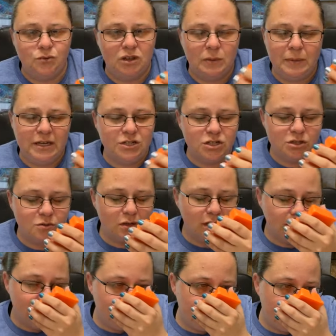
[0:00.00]
in with the peach, it's
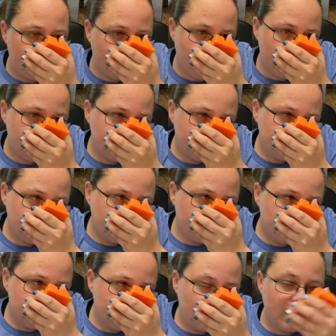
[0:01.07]
really not bad at all.
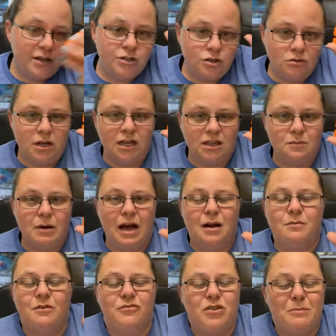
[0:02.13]
I do like the
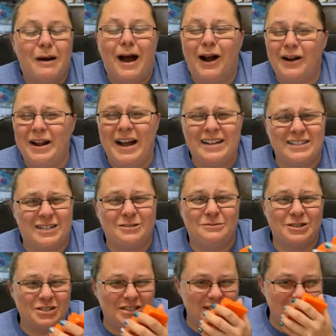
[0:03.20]
bottom of the bar, not
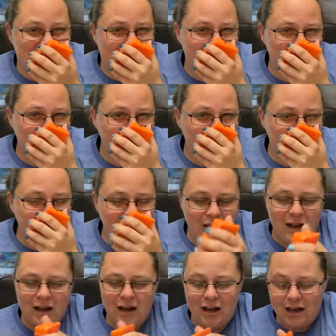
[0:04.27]
so much the top.
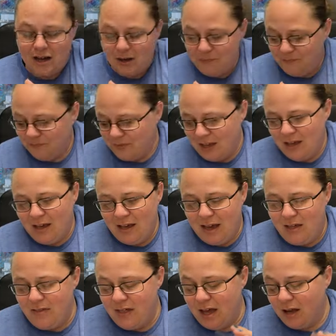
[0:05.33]
Um,
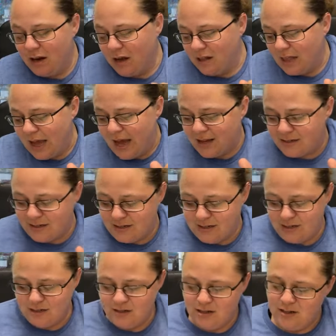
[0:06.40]
and then
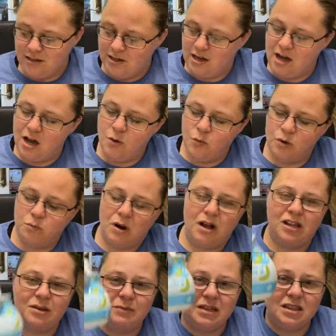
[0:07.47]
last uh, would
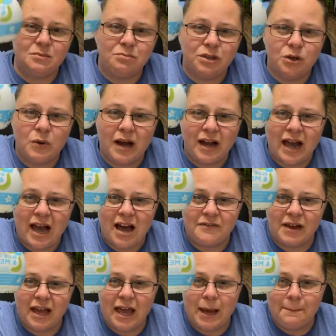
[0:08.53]
probably be the blue
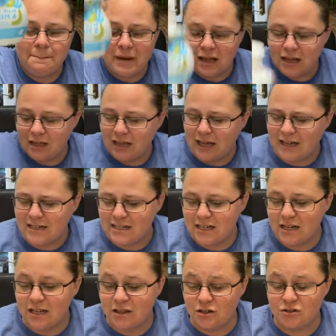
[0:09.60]
agave and melon. Like I
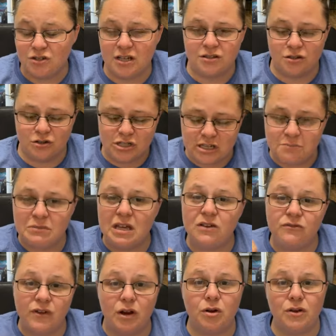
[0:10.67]
said, there, there's
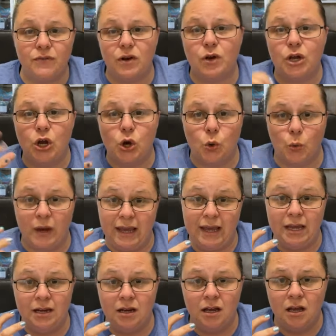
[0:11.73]
something very, very
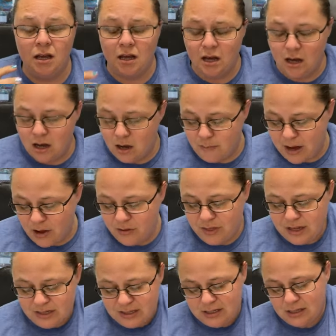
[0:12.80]
green
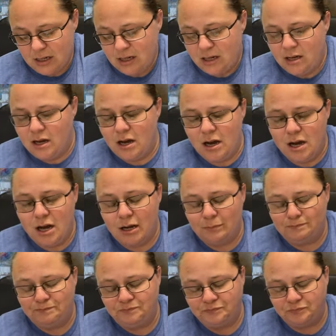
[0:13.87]
about this.
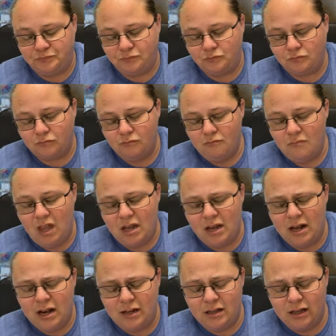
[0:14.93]
Um,
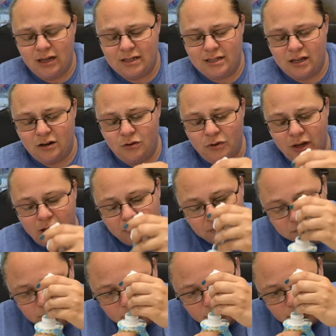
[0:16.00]
and I, like I said, I don't get,